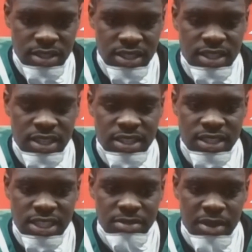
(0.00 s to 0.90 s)
just good
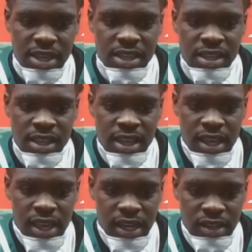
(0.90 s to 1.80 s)
decision making.
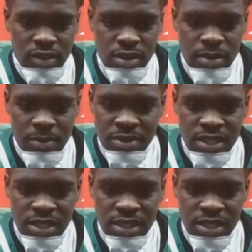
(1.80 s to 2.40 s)
And at the quarterback